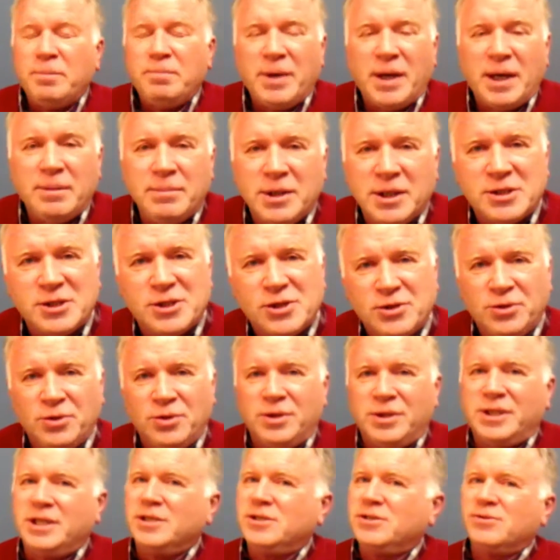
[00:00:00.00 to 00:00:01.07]
public
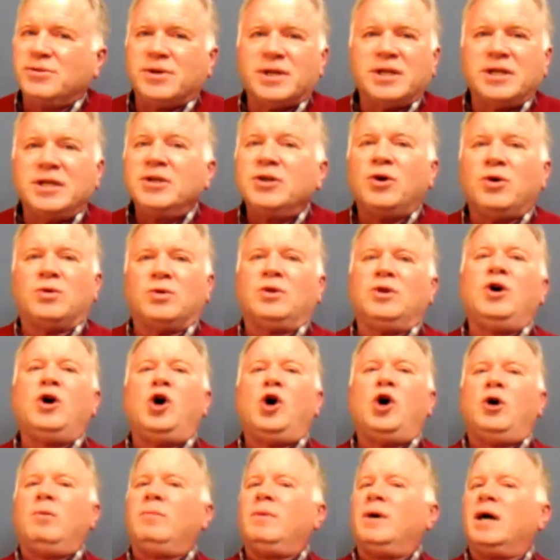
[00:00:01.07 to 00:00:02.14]
school district in
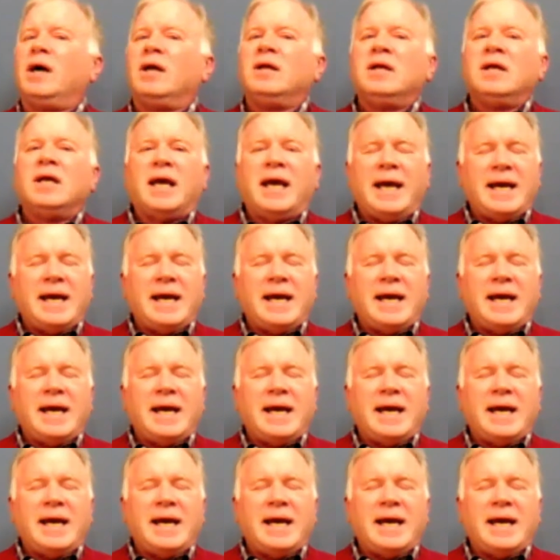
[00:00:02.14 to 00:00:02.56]
Oklahoma